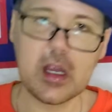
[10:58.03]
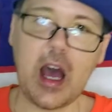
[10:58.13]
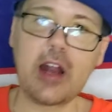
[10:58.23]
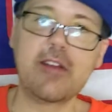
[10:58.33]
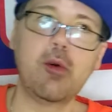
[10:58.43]

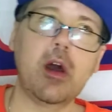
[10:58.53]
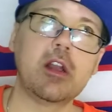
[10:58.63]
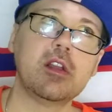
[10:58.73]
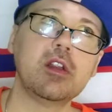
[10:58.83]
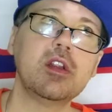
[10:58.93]
I don't even want
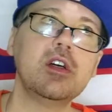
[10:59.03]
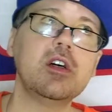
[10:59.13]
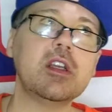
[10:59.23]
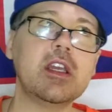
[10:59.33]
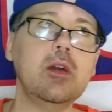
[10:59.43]
to
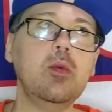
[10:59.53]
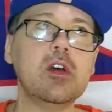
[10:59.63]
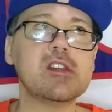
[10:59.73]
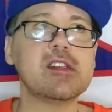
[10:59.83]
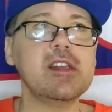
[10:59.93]
look at
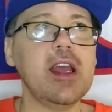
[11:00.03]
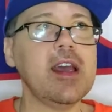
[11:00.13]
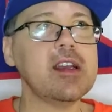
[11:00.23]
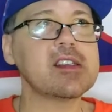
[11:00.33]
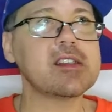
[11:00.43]
what's
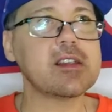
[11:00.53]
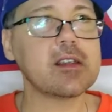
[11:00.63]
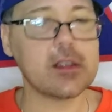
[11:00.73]
next.